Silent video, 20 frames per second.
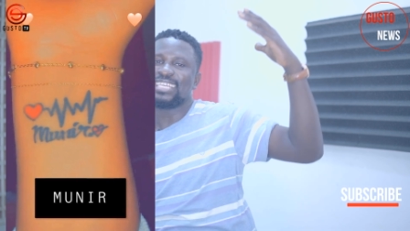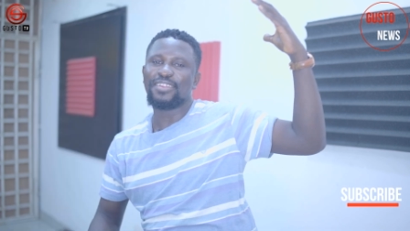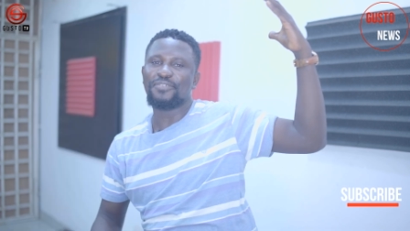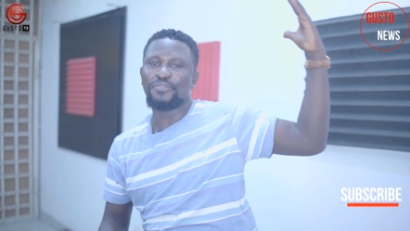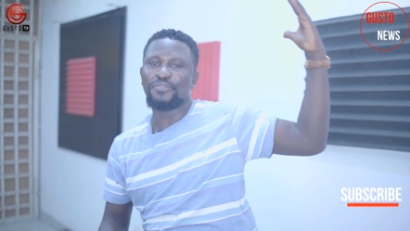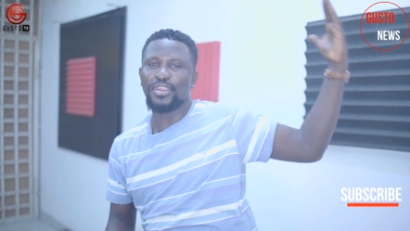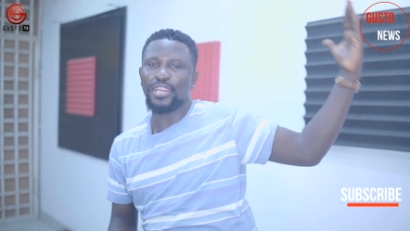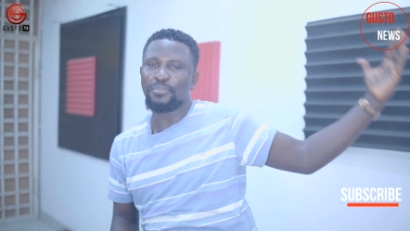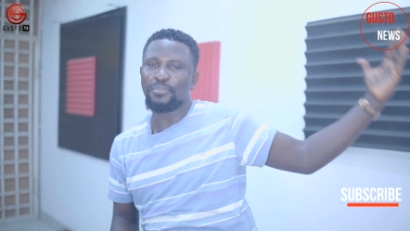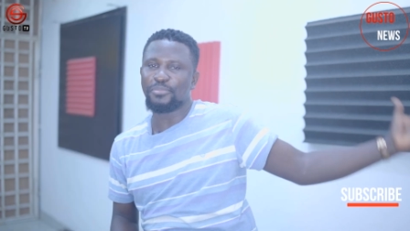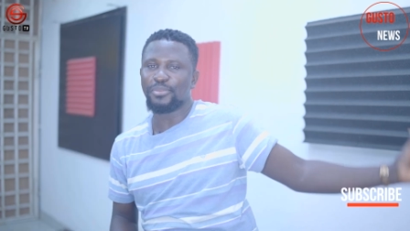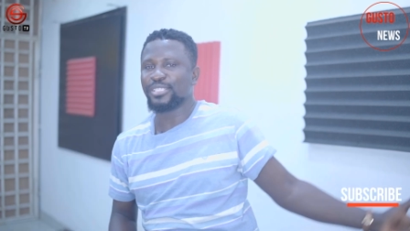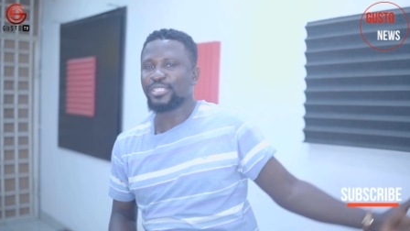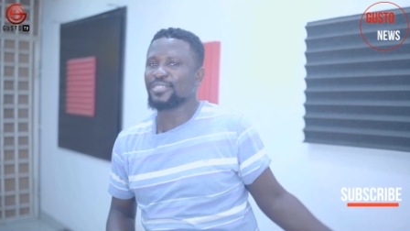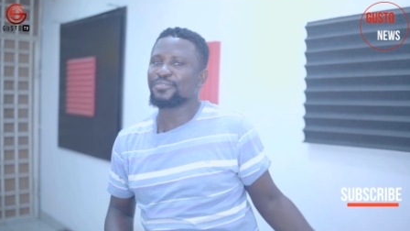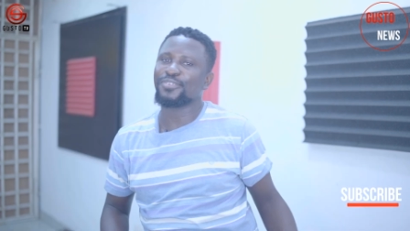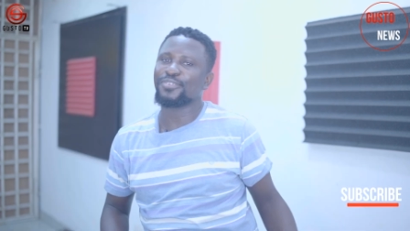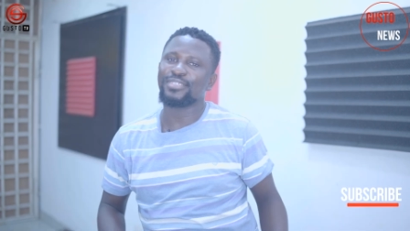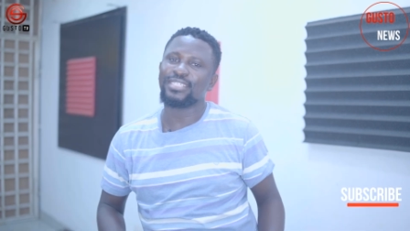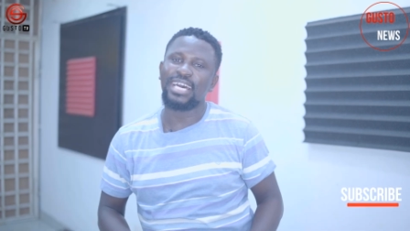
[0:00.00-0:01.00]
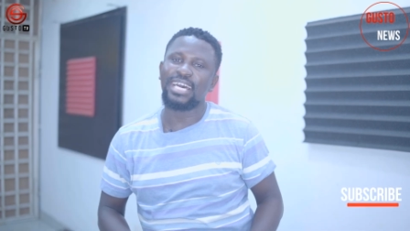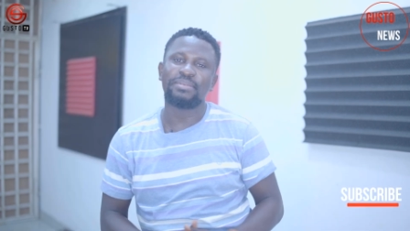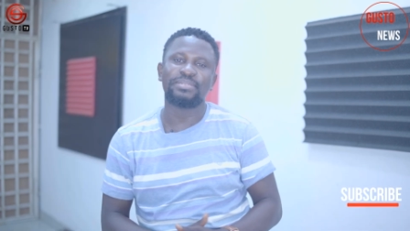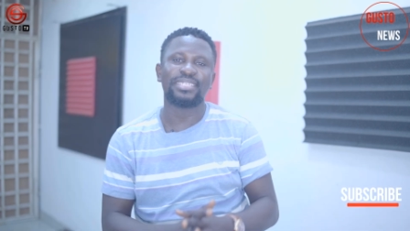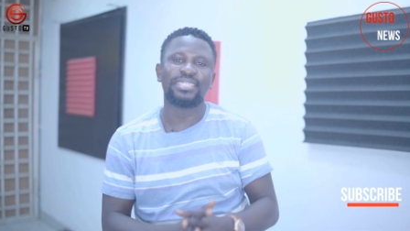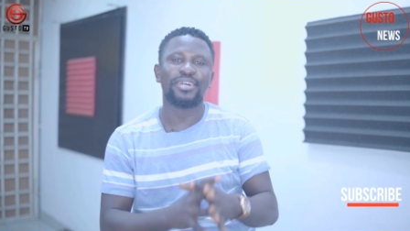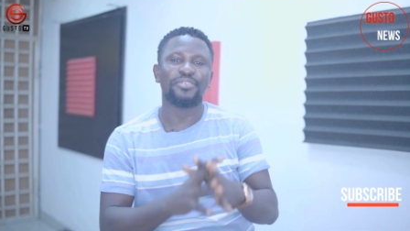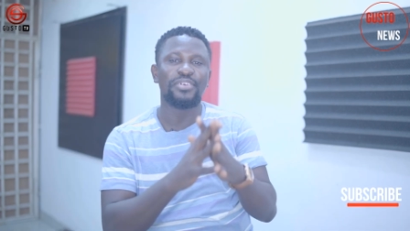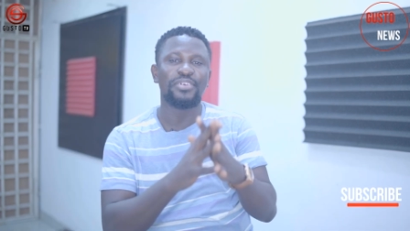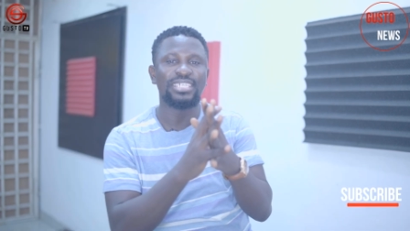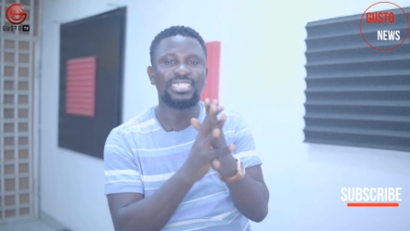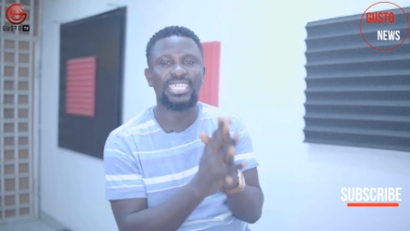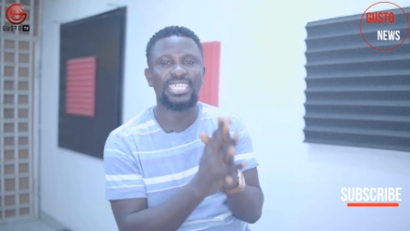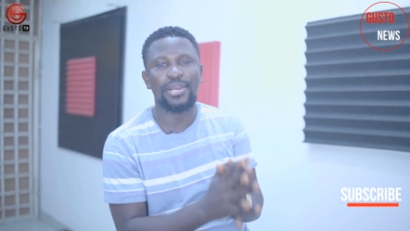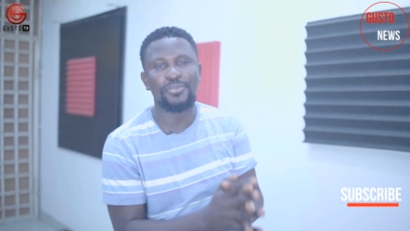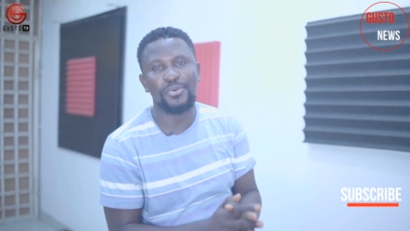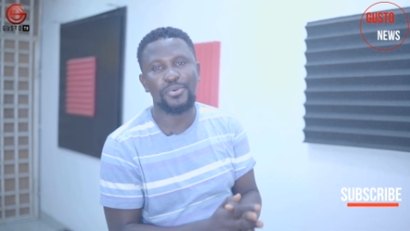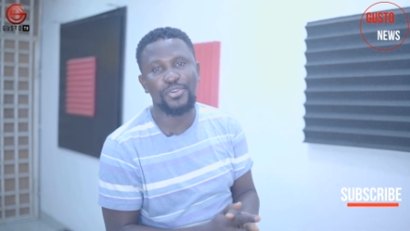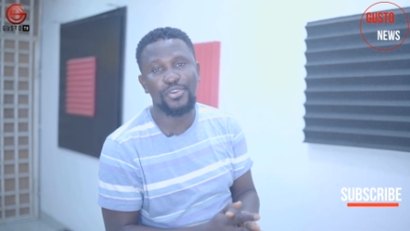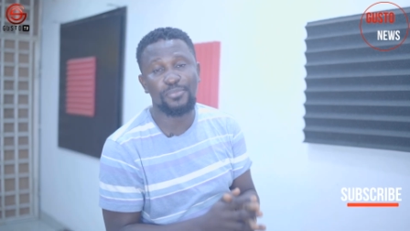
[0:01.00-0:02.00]
the very beautiful damsel
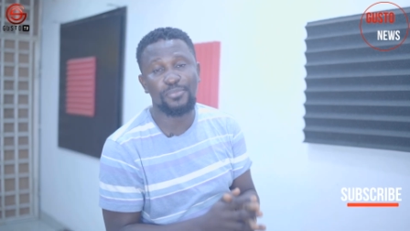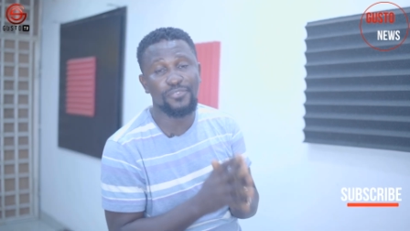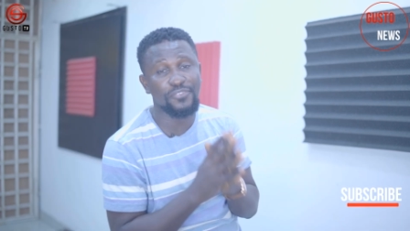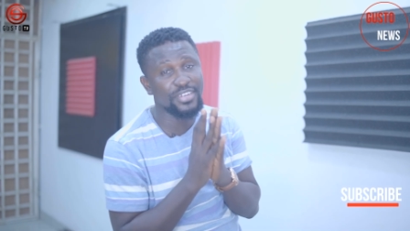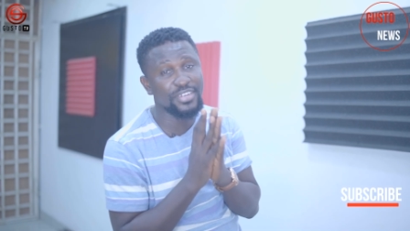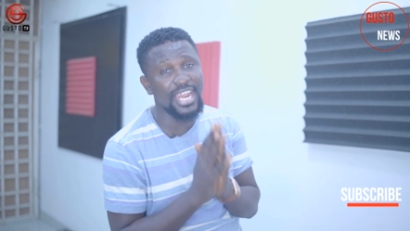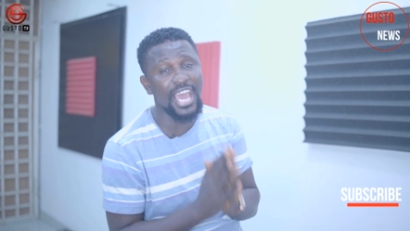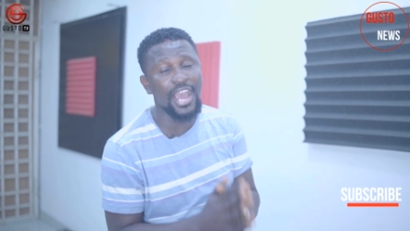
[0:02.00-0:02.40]
Regina Nwoko. But for